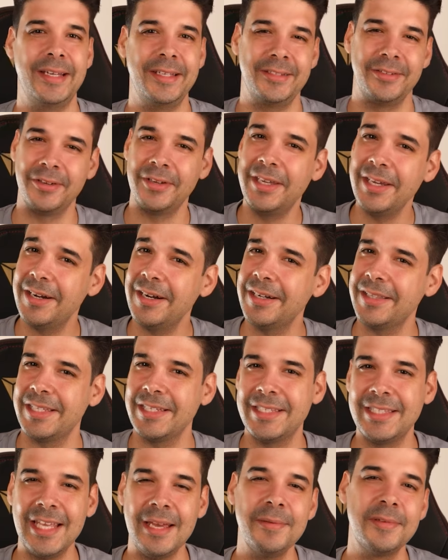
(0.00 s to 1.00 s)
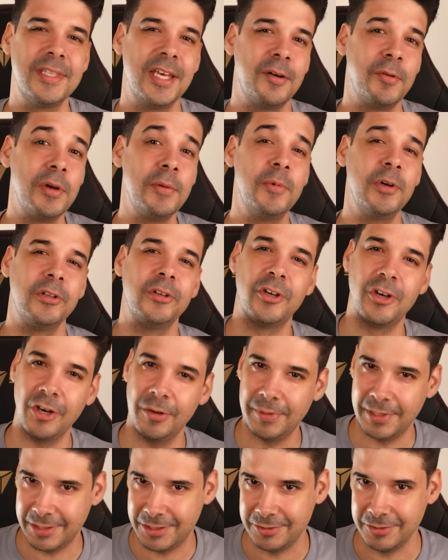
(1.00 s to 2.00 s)
so here are the steps that we will
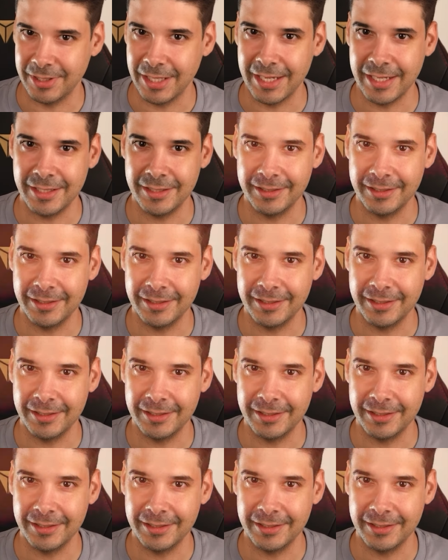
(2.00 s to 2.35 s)
cover today.